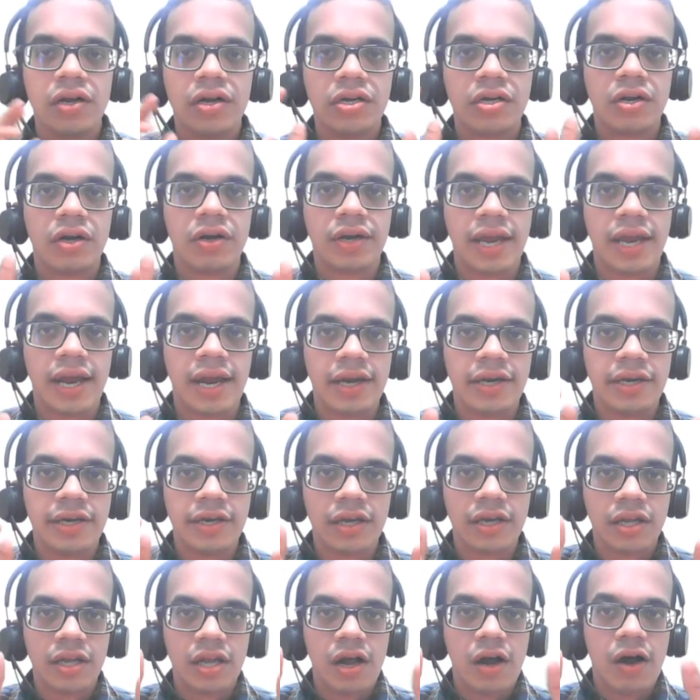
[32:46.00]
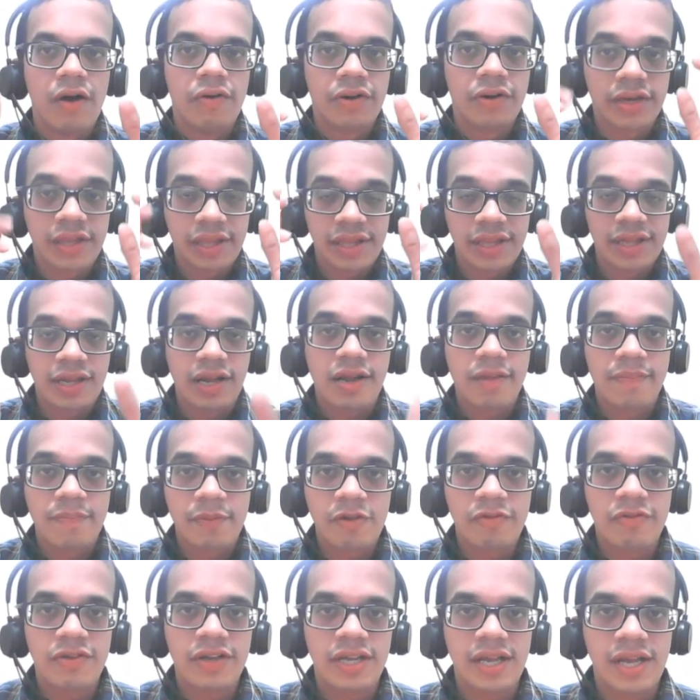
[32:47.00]
that our
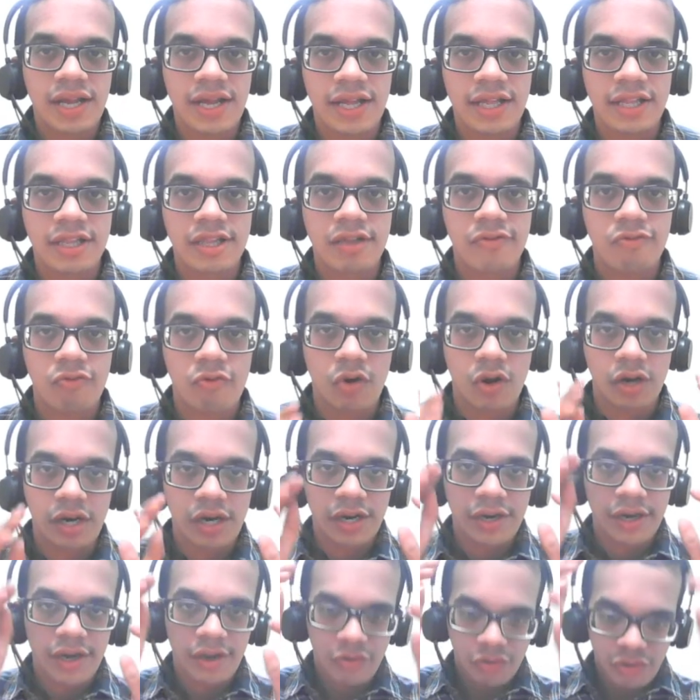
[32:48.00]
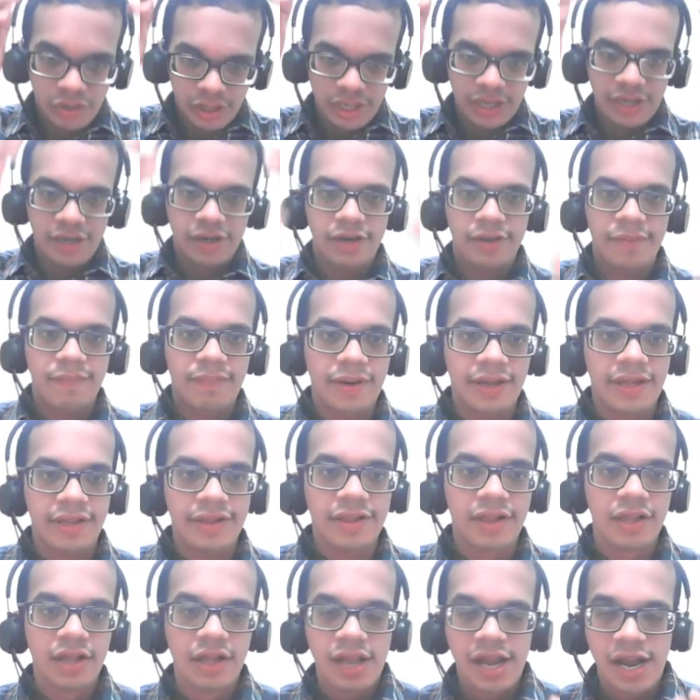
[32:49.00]
APV has fallen down into the place
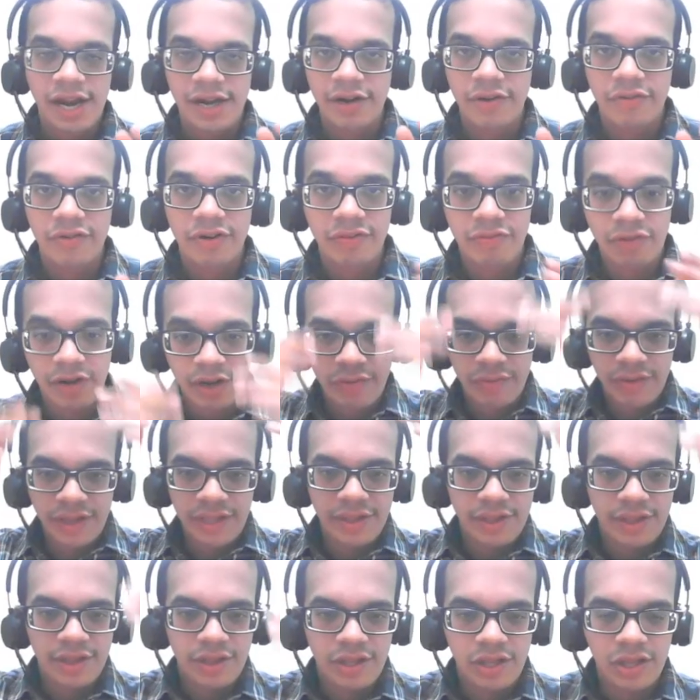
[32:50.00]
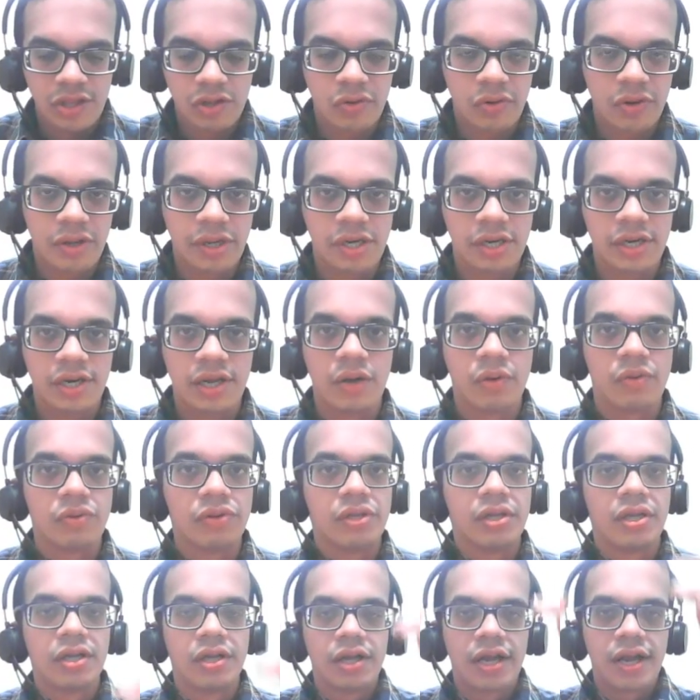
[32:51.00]
and our frequencies is going down.
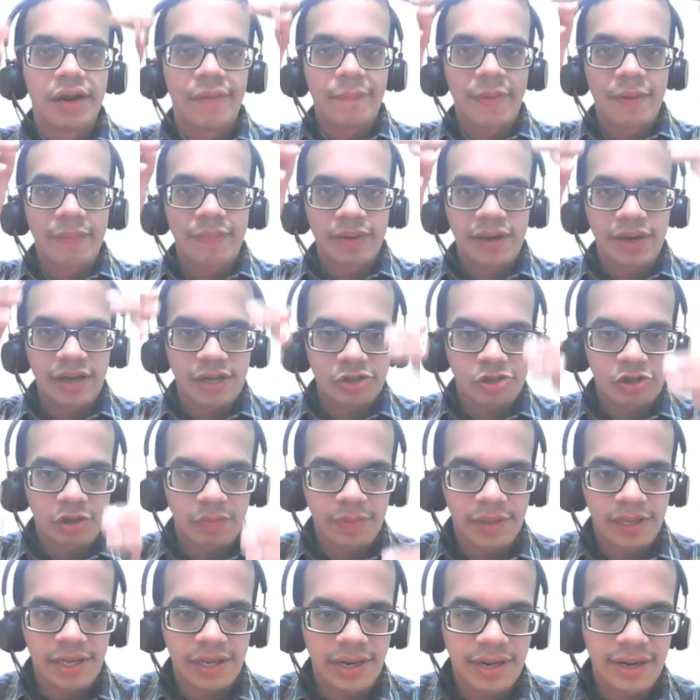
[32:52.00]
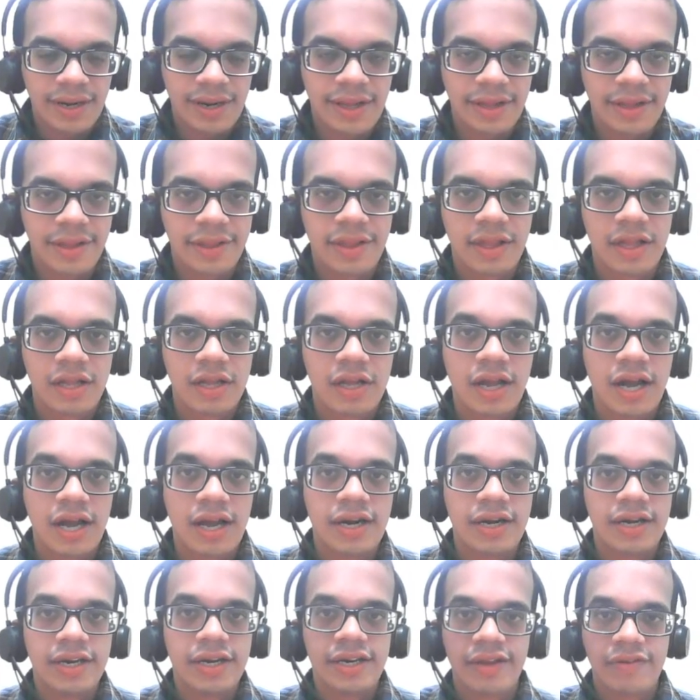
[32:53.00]
People are shopping less.
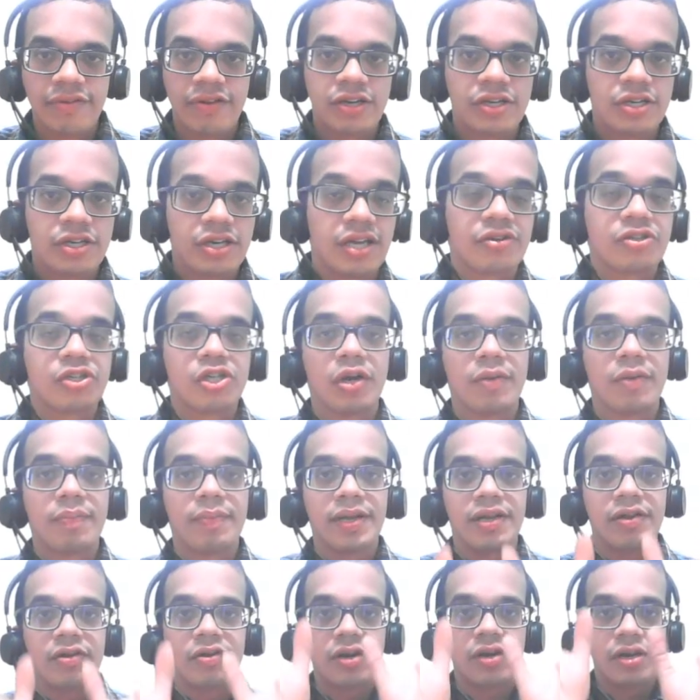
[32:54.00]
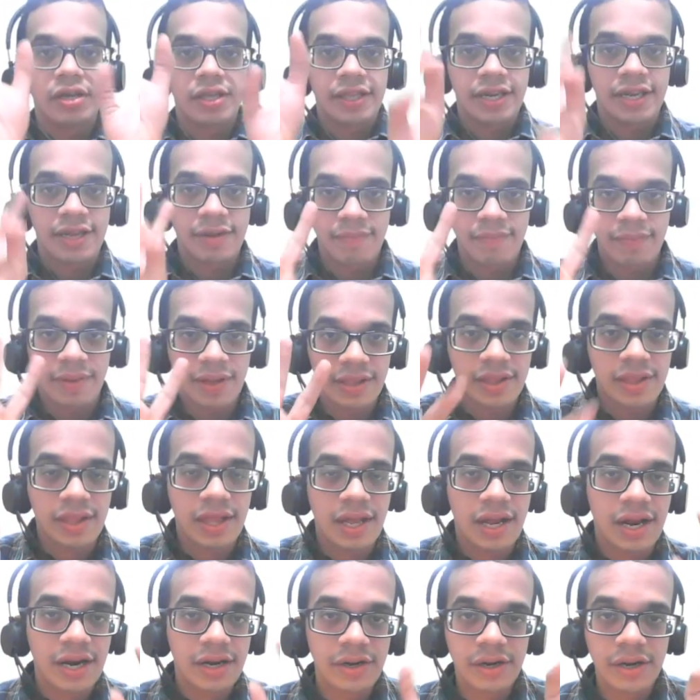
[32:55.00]
Early they were shopping in the 3 months
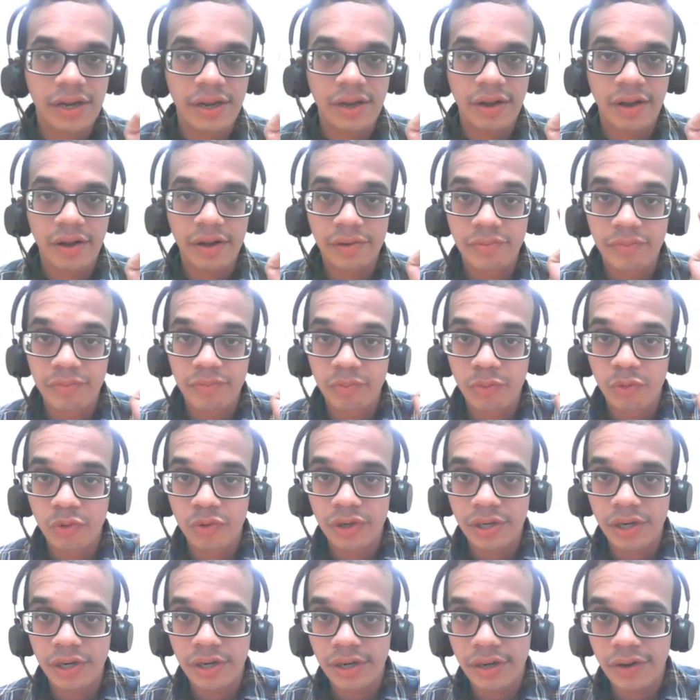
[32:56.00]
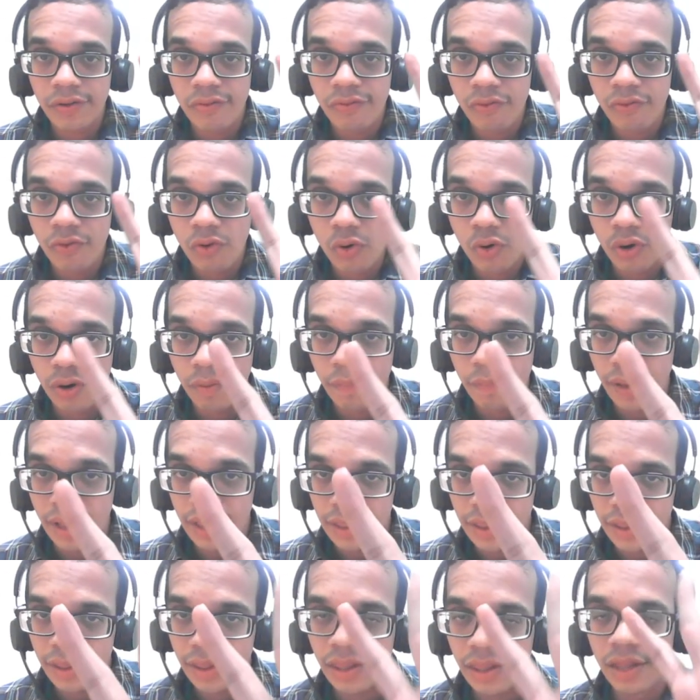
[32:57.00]
and they are moved to the 4
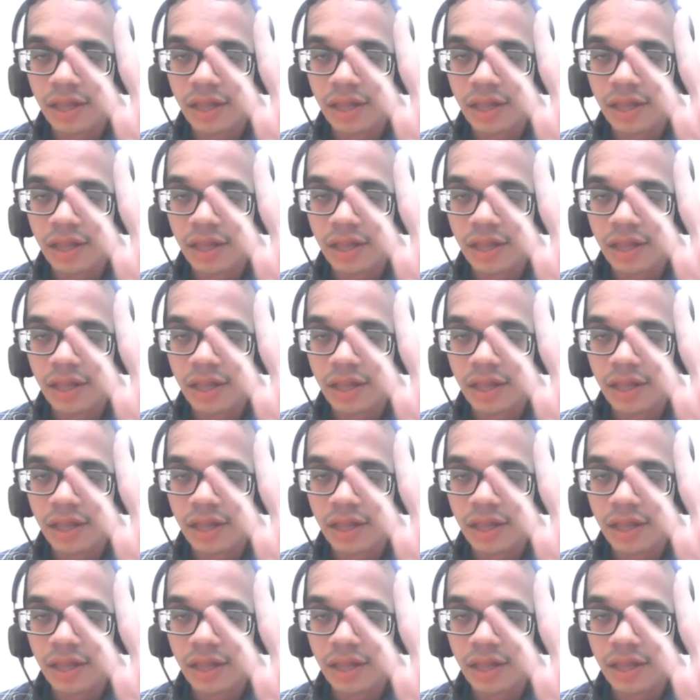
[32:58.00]
months.